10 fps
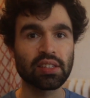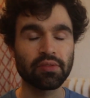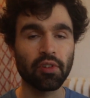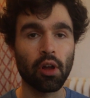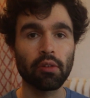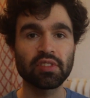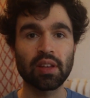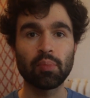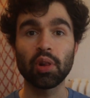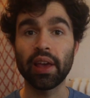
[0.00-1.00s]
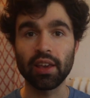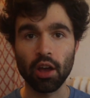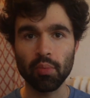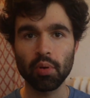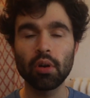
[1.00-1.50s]
this involves playing
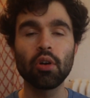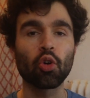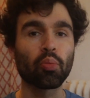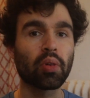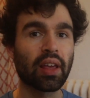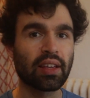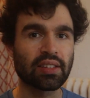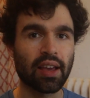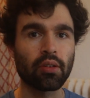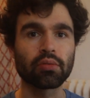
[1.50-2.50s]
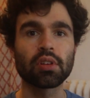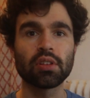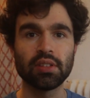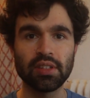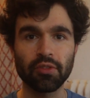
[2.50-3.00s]
up or playing down
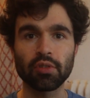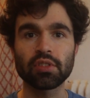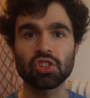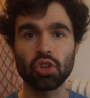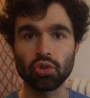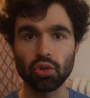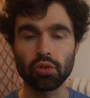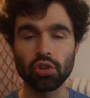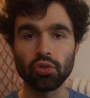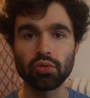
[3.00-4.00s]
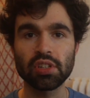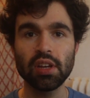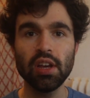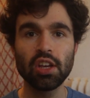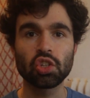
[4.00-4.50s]
different social cues
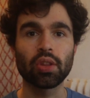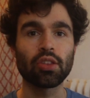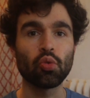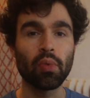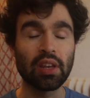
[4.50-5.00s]
so that you